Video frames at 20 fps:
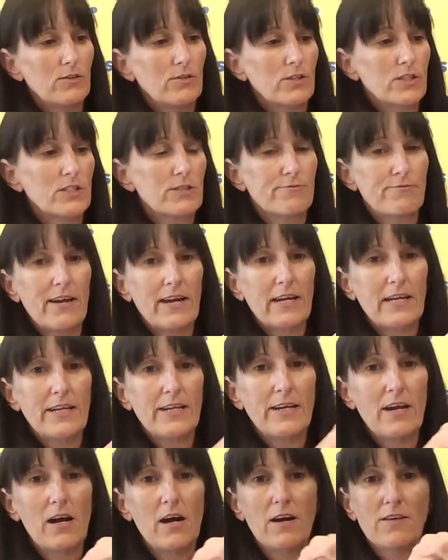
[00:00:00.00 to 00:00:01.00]
directly in
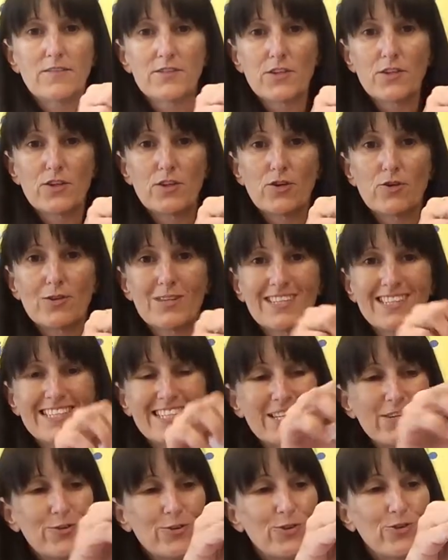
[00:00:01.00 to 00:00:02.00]
half so that you can
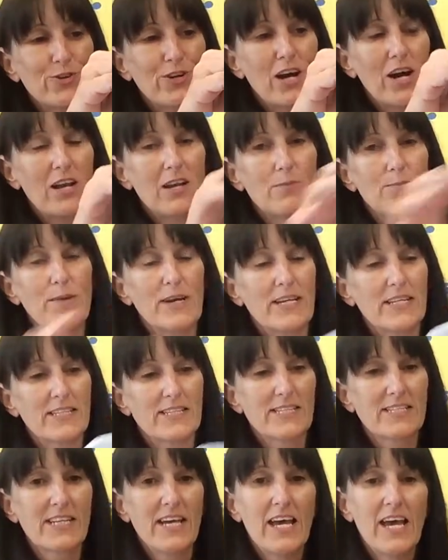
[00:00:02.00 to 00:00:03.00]
see all your color
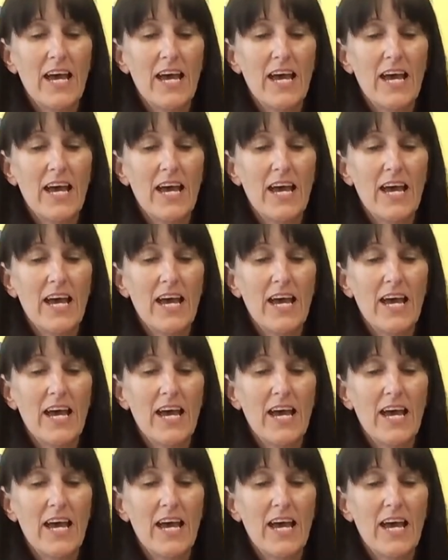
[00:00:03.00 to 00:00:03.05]
bits.